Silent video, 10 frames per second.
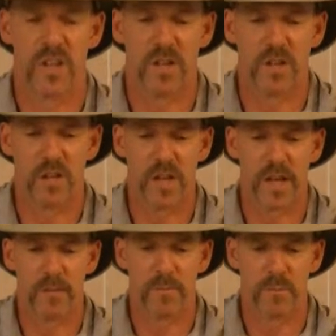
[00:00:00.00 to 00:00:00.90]
They look
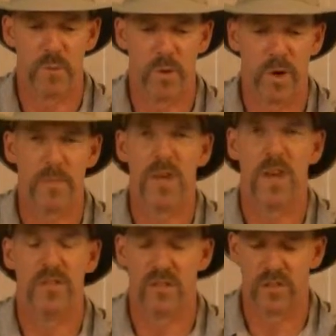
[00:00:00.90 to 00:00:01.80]
like worm
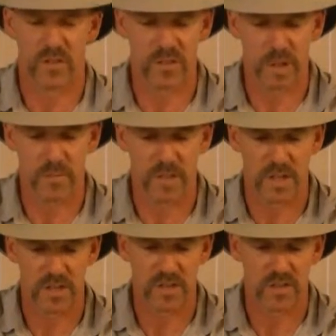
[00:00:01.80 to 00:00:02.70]
casings or something.
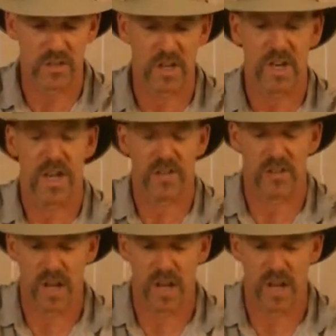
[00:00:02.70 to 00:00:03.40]
They're nasty.